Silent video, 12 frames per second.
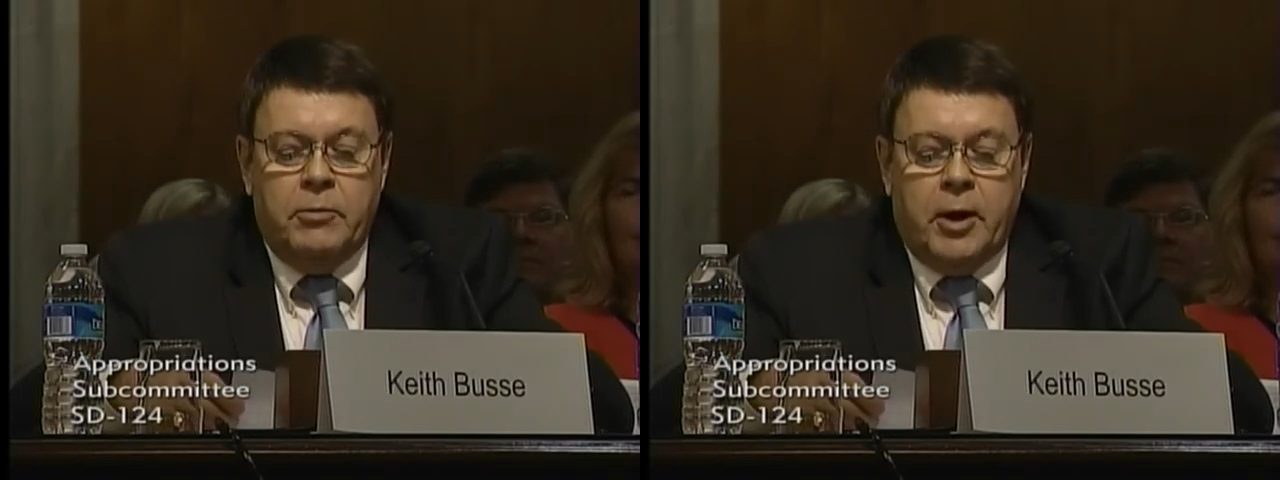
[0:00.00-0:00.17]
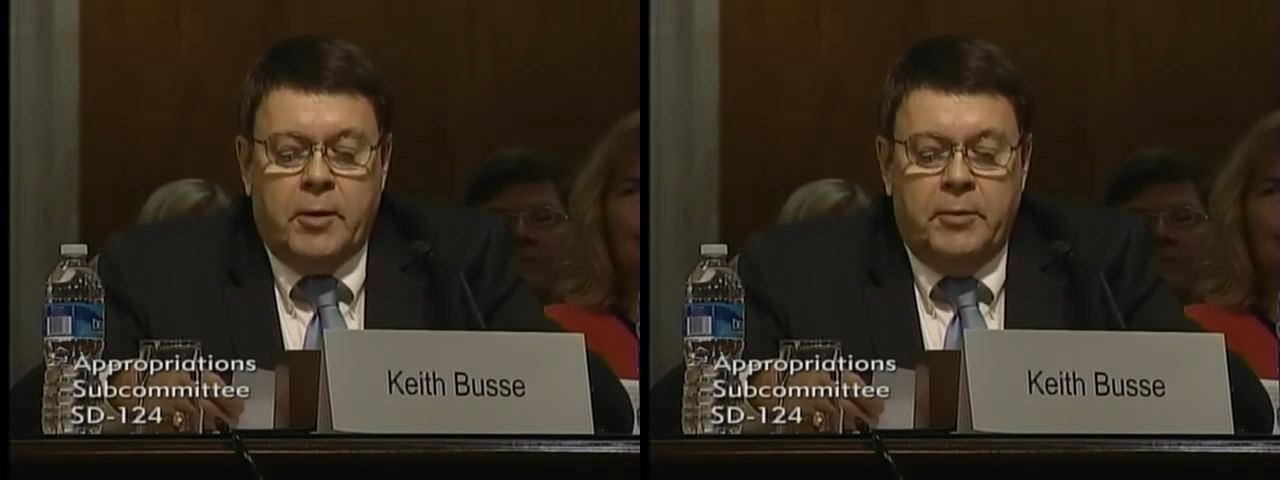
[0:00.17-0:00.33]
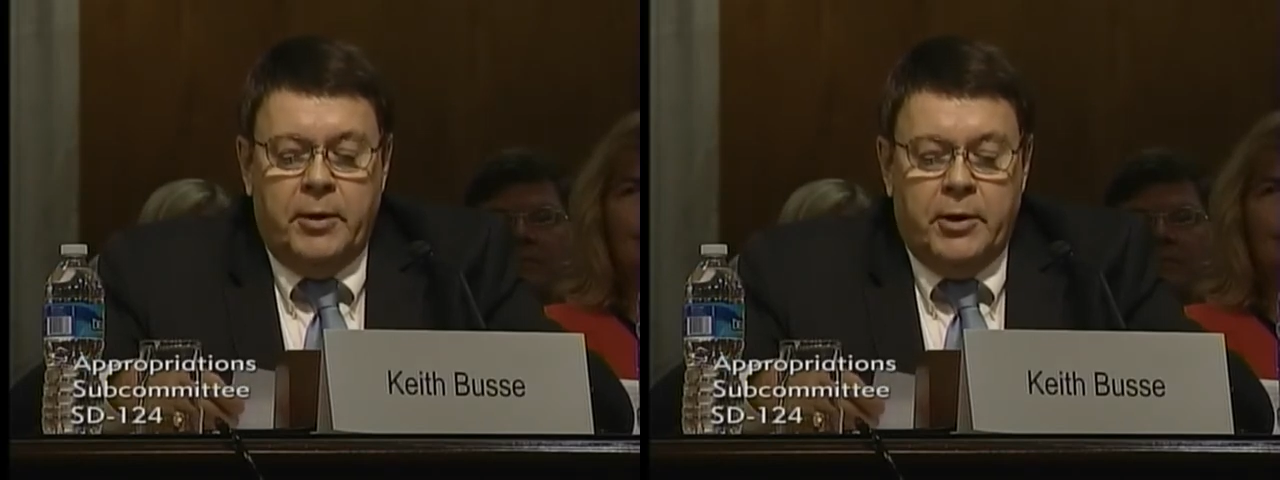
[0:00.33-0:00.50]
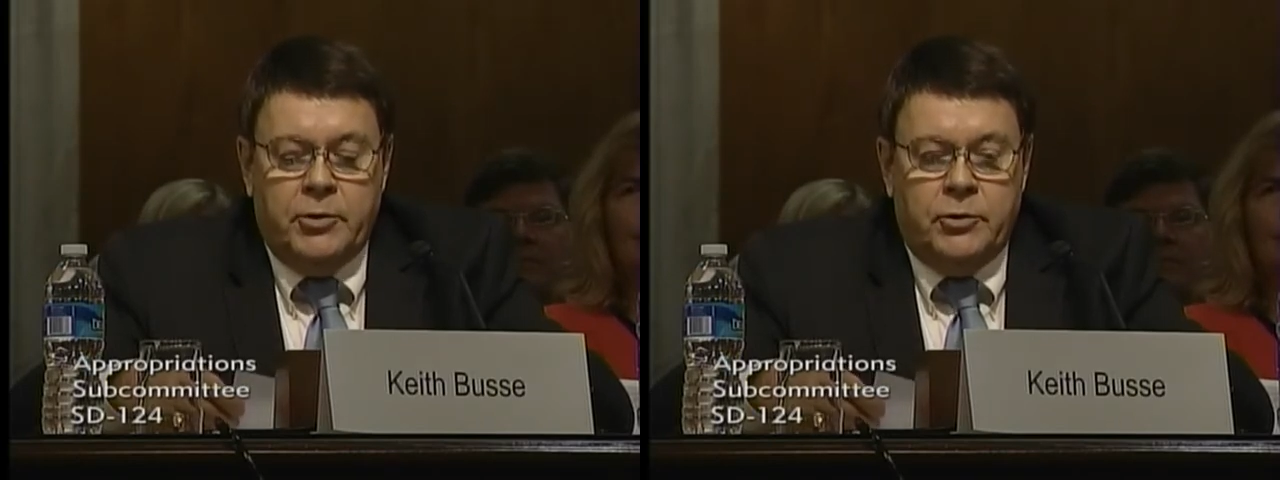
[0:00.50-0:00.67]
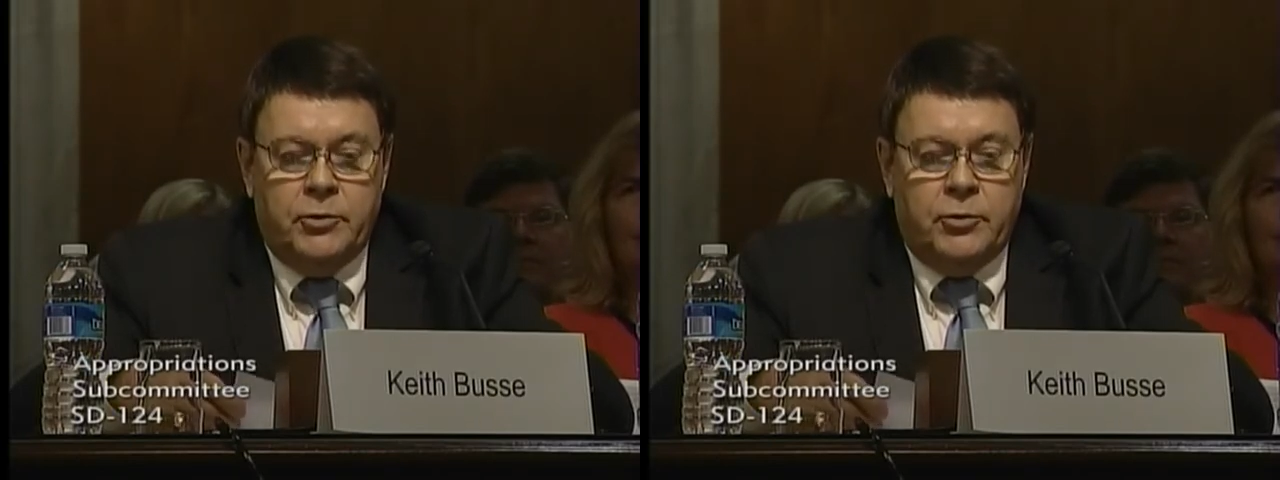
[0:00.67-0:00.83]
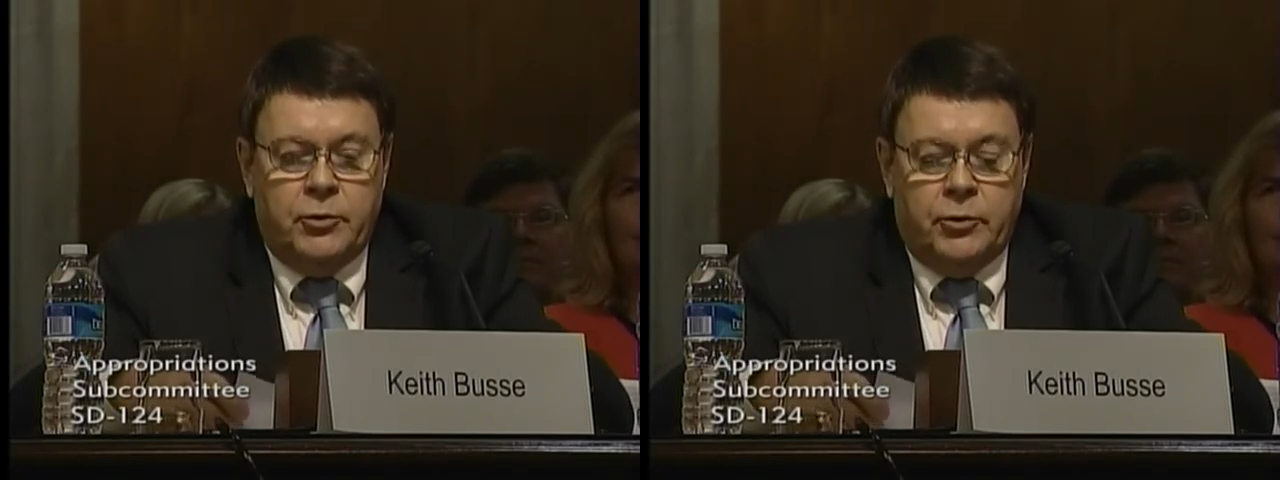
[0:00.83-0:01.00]

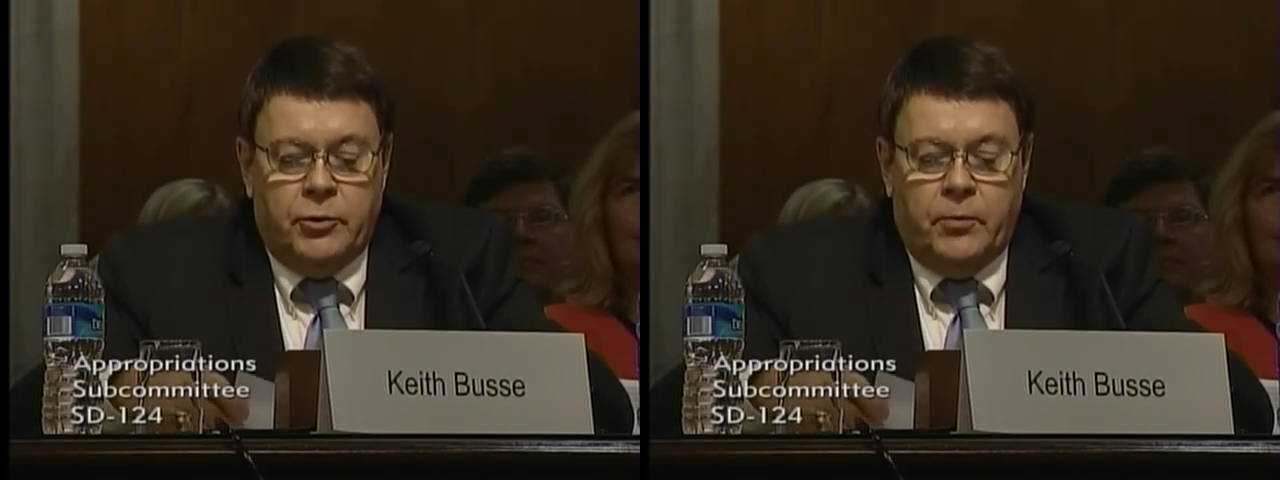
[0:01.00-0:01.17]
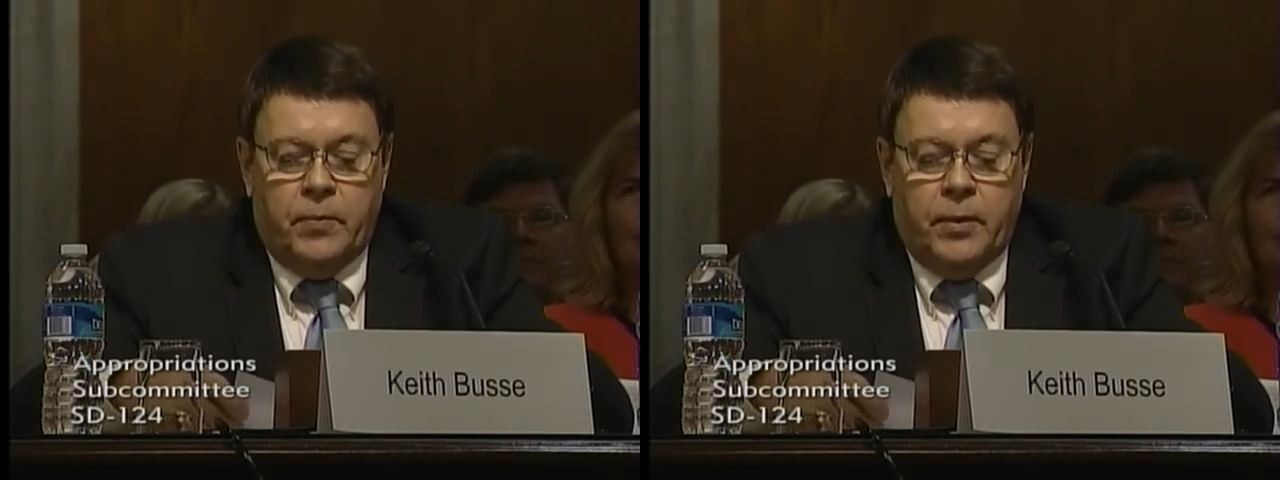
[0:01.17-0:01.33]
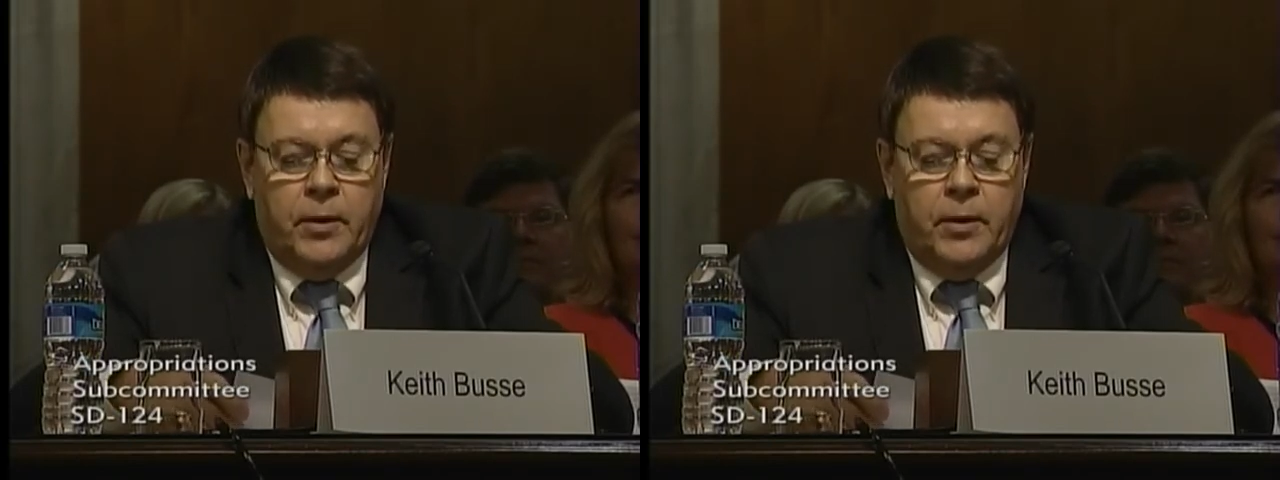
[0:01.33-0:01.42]
recommendations to you.